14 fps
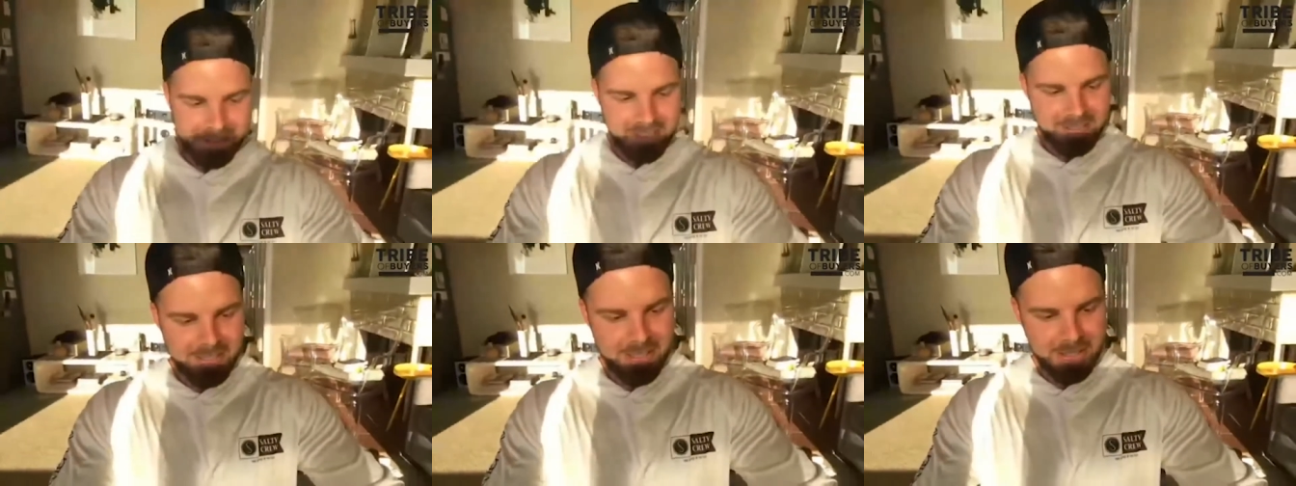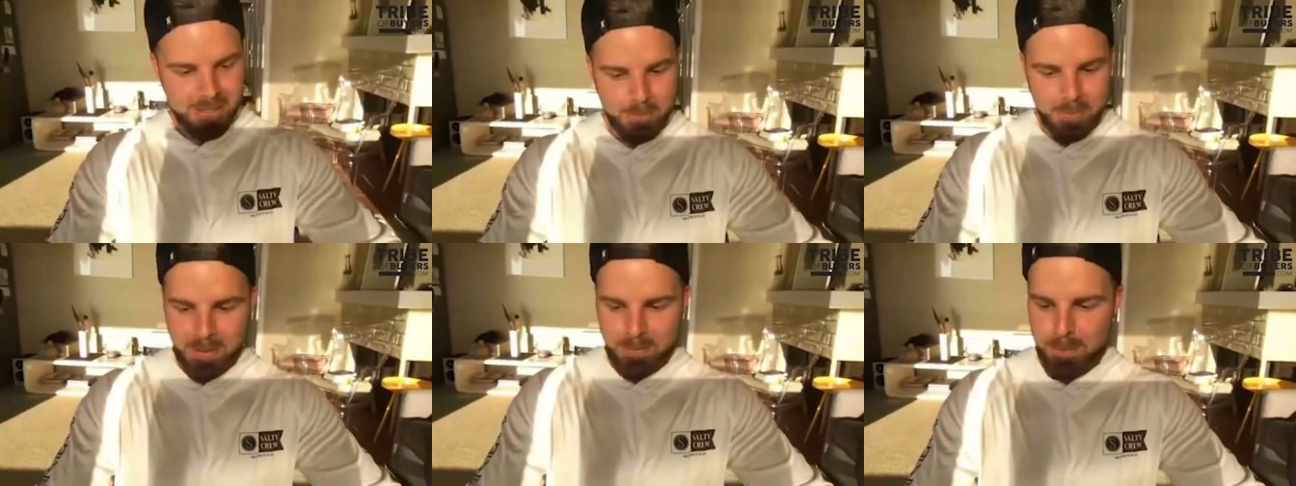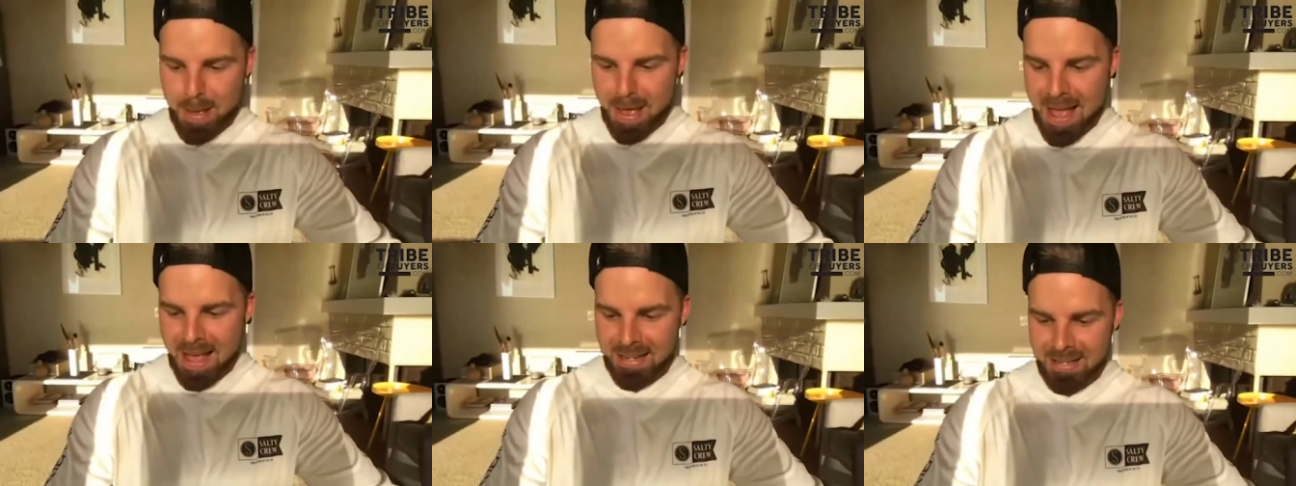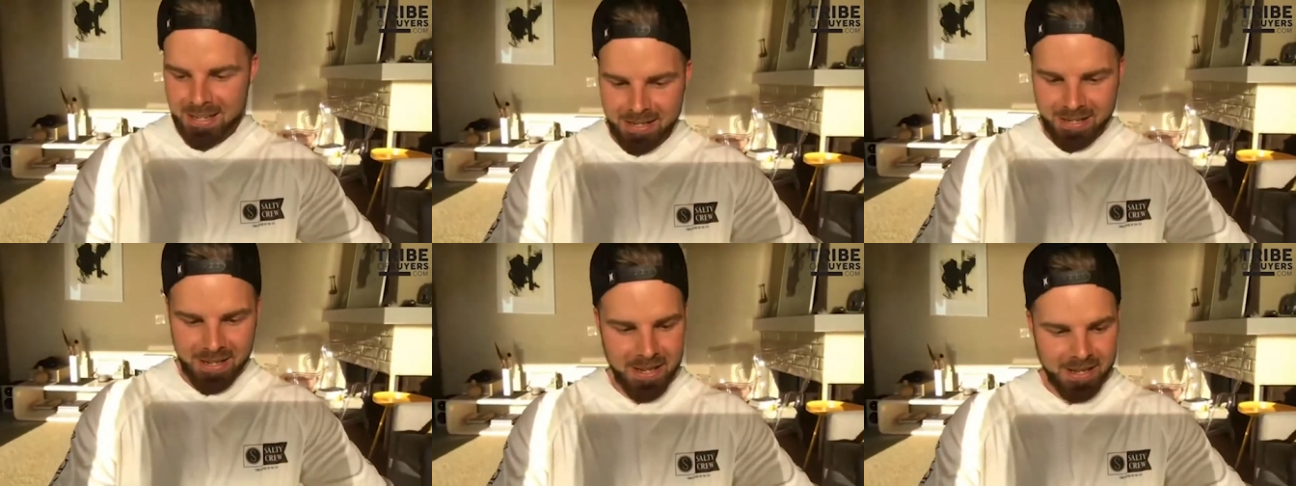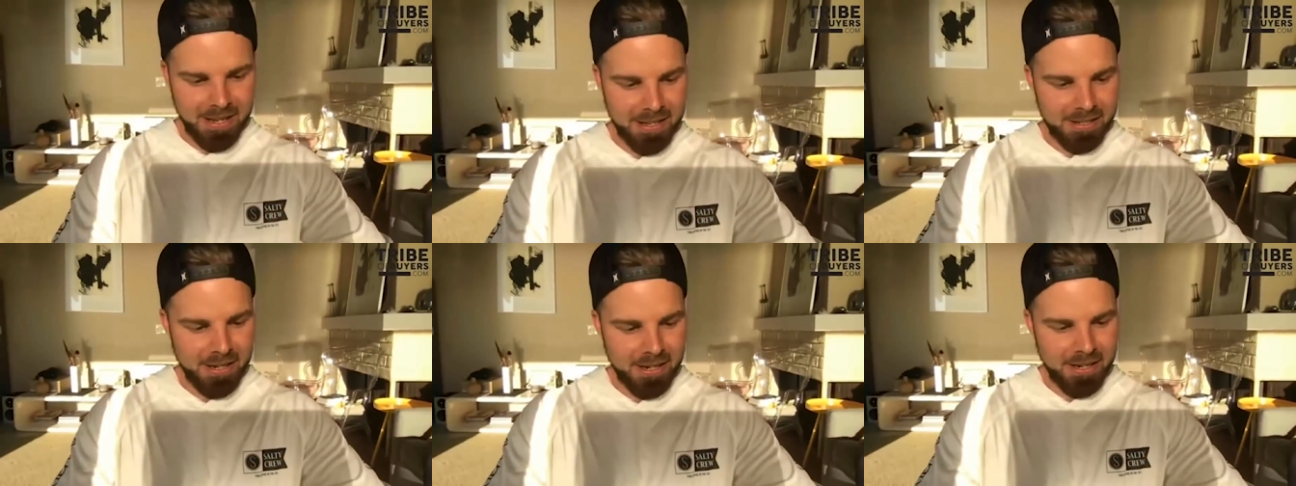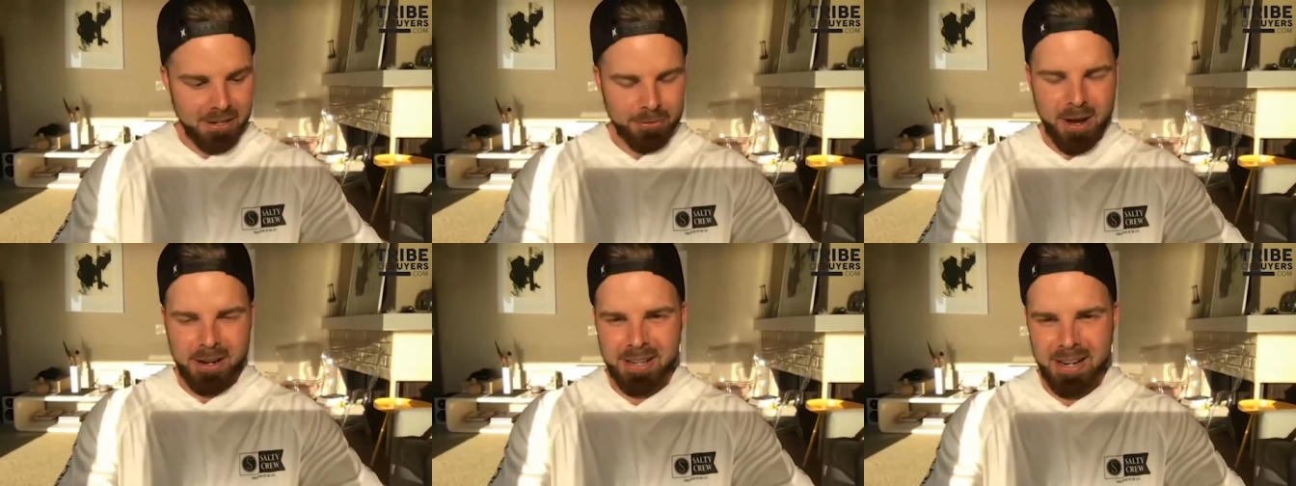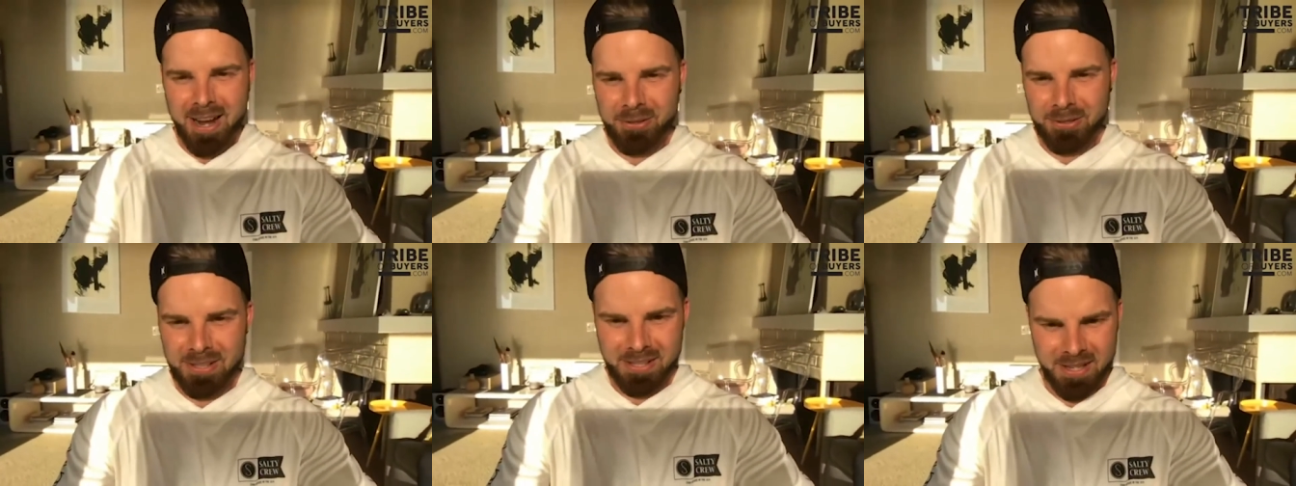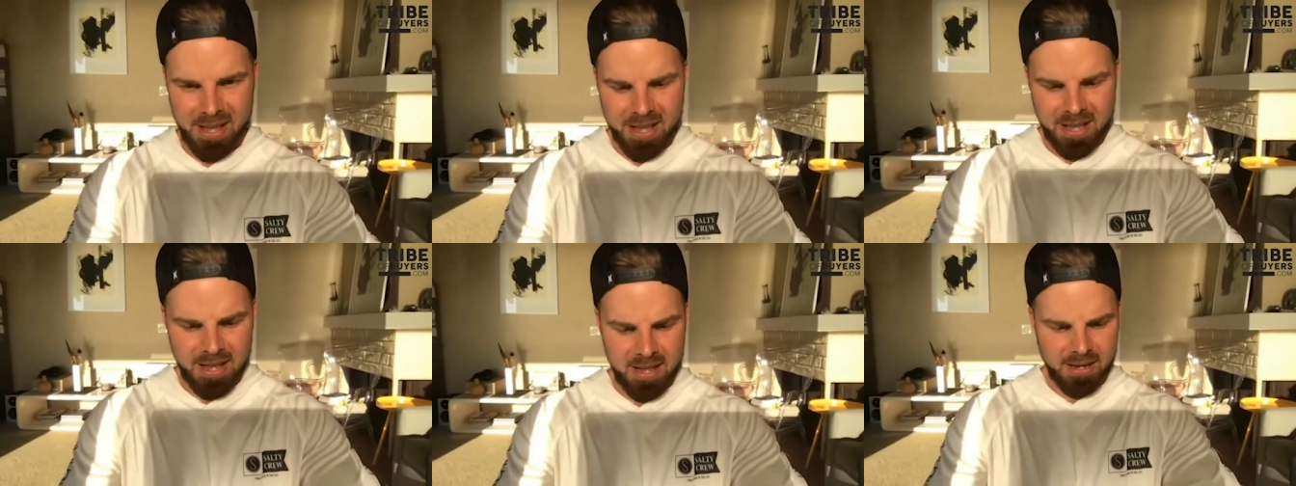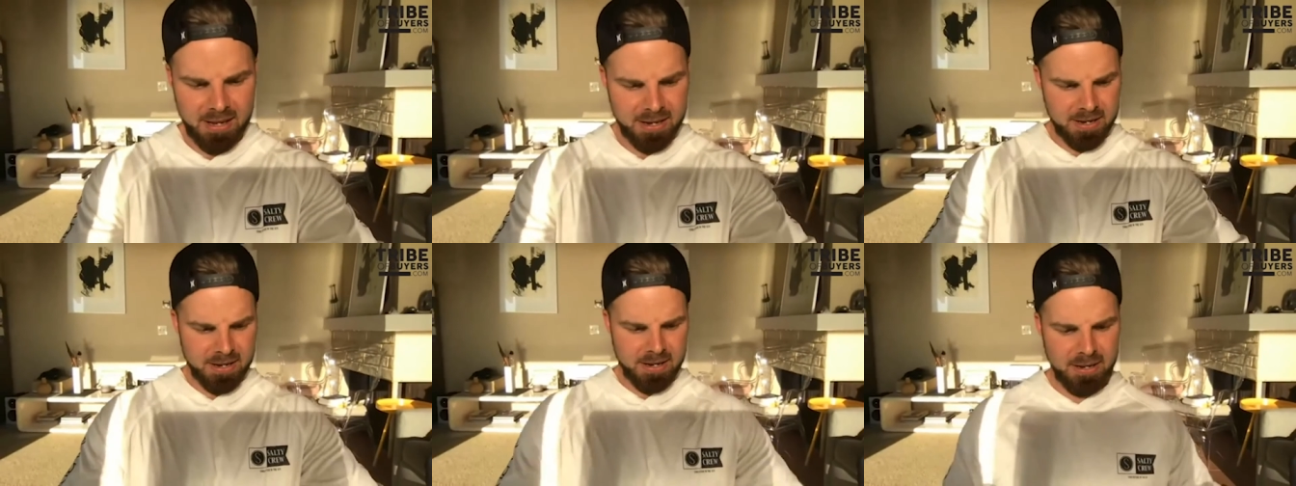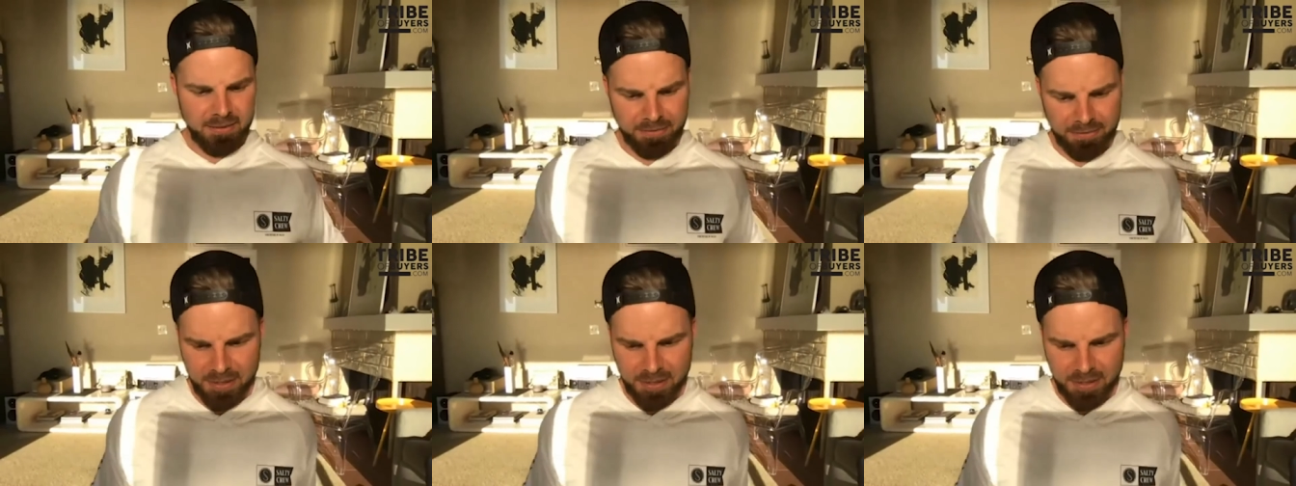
It's good to be back and uh, rocking out a uh,